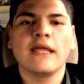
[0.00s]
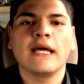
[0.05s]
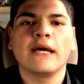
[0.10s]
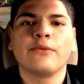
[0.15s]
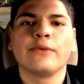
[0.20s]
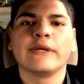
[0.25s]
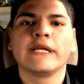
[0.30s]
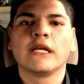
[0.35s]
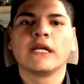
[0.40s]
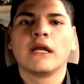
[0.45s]
that
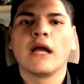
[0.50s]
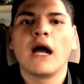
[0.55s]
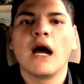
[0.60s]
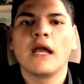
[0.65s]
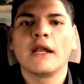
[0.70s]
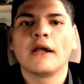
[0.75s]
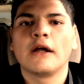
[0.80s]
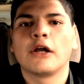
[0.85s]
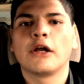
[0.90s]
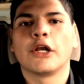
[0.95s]
we
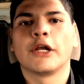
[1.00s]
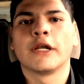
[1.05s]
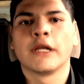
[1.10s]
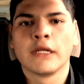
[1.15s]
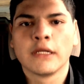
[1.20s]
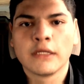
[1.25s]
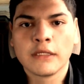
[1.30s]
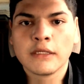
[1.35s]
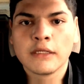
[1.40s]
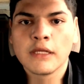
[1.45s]
got our
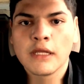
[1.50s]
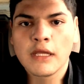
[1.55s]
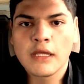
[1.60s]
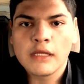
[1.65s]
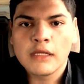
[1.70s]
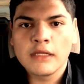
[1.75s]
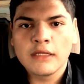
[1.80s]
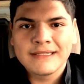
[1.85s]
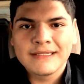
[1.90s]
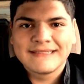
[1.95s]

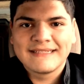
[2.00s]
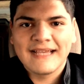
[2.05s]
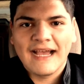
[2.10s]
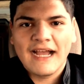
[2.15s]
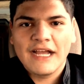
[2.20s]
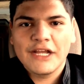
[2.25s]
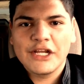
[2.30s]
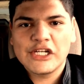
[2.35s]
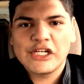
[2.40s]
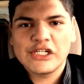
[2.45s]

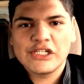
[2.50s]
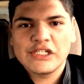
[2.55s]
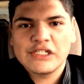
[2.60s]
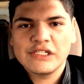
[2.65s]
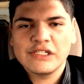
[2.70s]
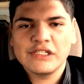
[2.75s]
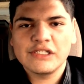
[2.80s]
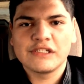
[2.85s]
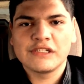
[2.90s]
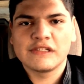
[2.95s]

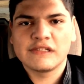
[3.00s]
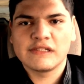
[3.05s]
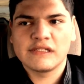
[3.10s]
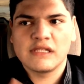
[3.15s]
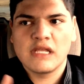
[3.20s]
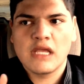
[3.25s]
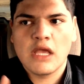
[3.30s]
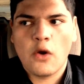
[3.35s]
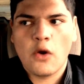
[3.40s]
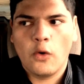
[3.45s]
tires,
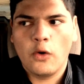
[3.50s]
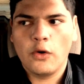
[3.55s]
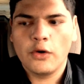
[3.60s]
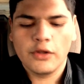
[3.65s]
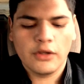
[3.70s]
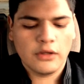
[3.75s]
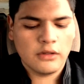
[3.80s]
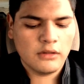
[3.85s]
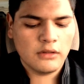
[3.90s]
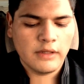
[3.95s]

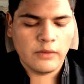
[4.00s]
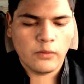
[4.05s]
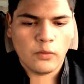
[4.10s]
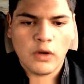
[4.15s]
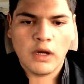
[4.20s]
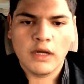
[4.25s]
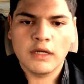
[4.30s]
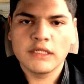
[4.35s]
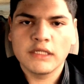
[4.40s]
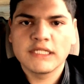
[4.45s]
oil, and
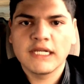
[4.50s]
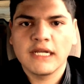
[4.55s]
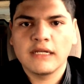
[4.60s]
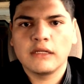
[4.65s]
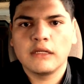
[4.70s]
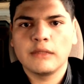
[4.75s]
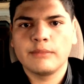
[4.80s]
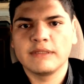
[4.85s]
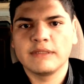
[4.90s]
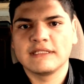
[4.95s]
water checked
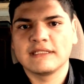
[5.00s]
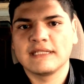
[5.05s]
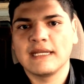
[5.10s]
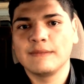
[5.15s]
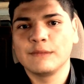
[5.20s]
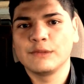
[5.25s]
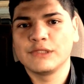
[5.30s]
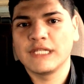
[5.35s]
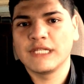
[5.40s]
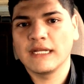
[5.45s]
up, it's
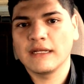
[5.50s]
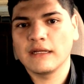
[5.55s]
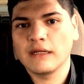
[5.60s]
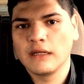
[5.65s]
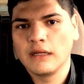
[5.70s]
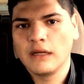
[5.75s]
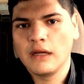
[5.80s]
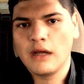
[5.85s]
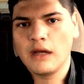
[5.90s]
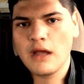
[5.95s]
time to check
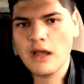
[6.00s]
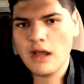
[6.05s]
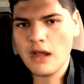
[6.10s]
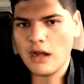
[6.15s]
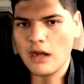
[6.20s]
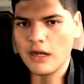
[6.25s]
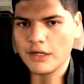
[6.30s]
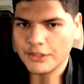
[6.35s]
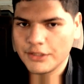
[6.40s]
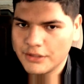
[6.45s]

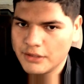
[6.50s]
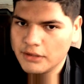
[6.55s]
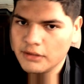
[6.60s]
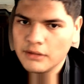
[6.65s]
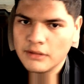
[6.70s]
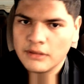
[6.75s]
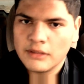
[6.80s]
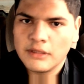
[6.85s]
on your